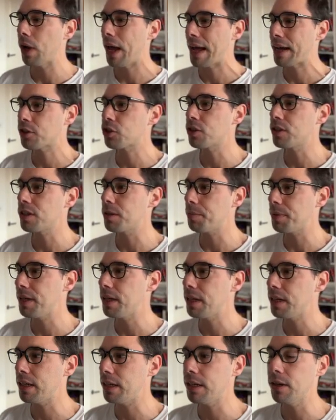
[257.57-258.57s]
actions
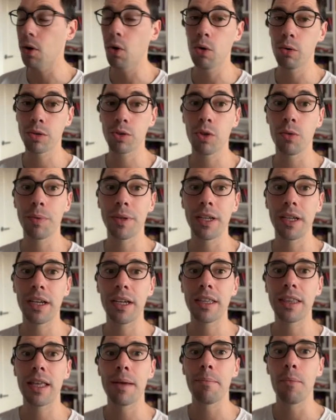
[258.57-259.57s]
appear here also appear
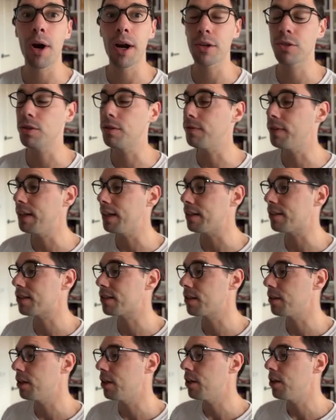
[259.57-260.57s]
in their Microsoft
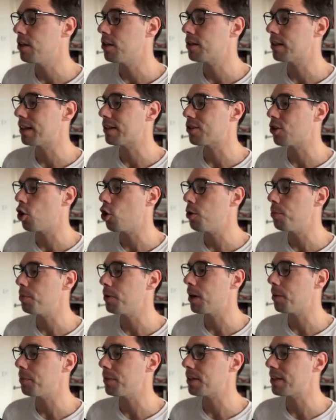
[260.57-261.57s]
list. So let's open
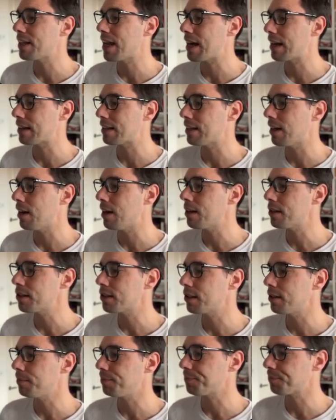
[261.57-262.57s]
up this add a
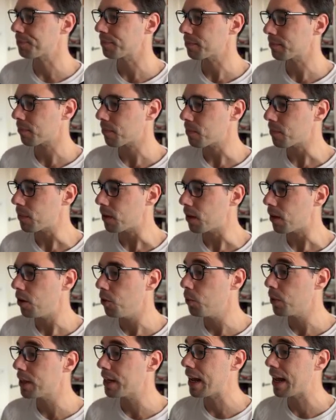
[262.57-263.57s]
task,
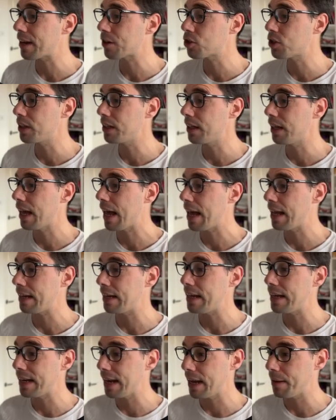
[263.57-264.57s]
and we can actually add
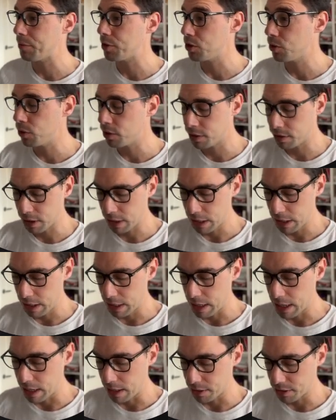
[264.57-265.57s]
a name to
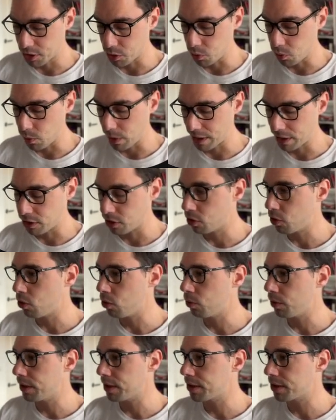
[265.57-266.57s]
it. So we're going to
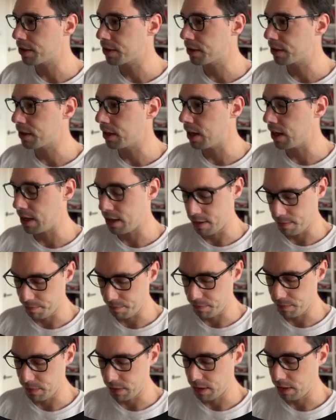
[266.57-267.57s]
call this
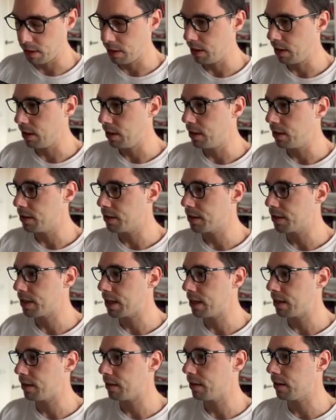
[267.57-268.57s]

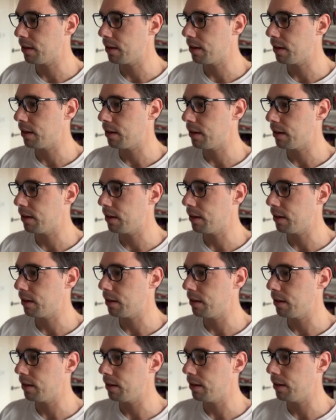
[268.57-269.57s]
set
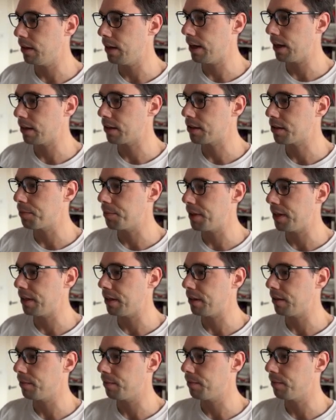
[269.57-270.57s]
next
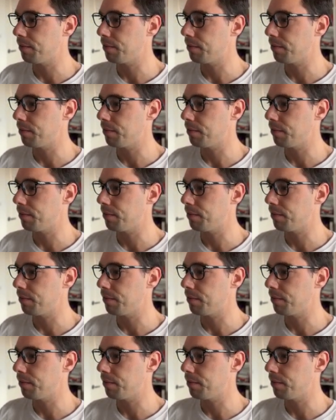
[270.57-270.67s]
meeting.